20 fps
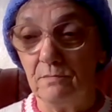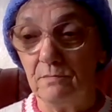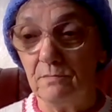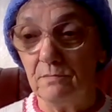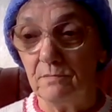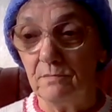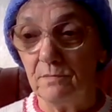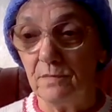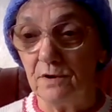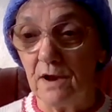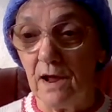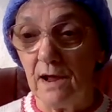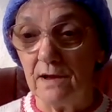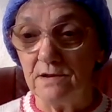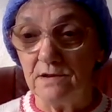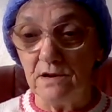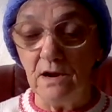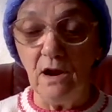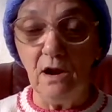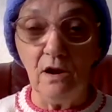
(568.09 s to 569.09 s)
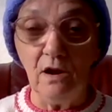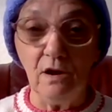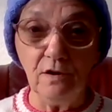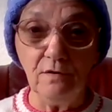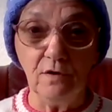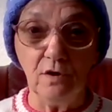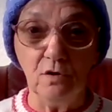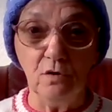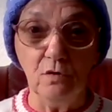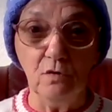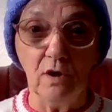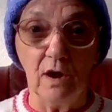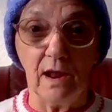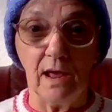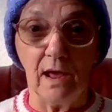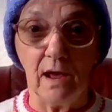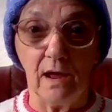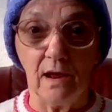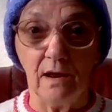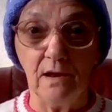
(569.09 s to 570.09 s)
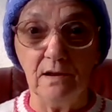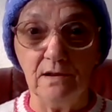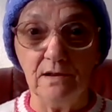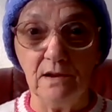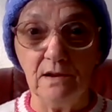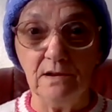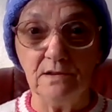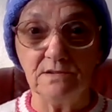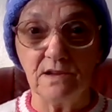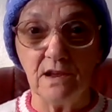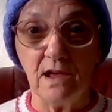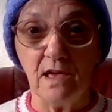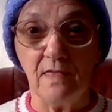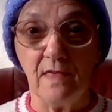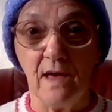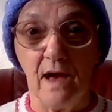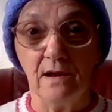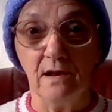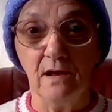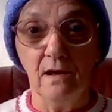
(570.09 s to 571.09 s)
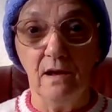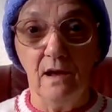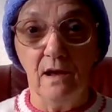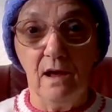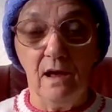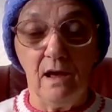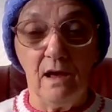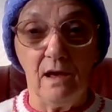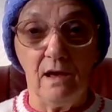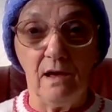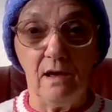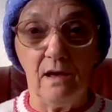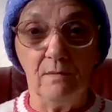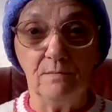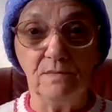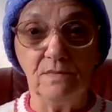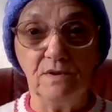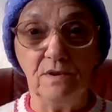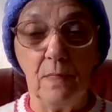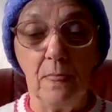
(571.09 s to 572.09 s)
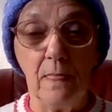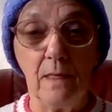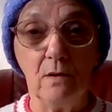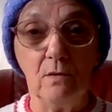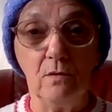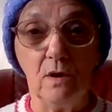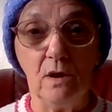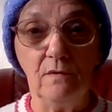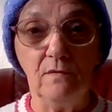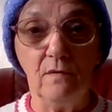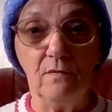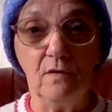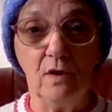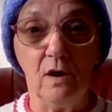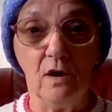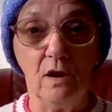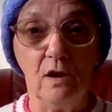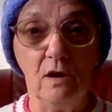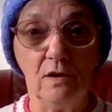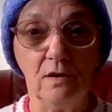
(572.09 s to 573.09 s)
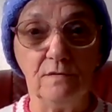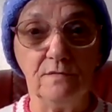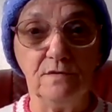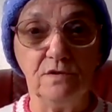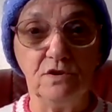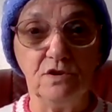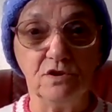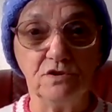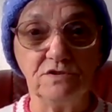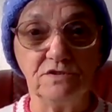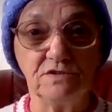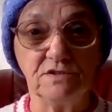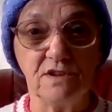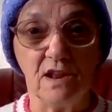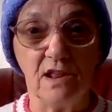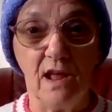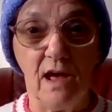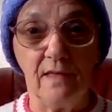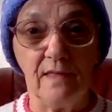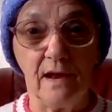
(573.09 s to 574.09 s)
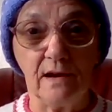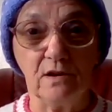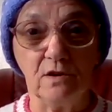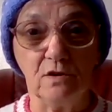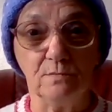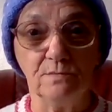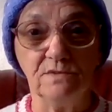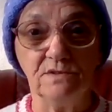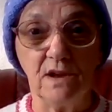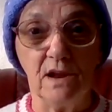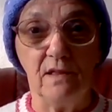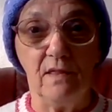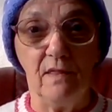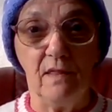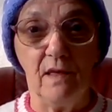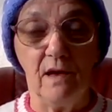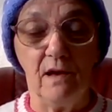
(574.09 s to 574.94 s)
But I did a lot of googling, and it did say that if you've got a lot of dust and that comes in the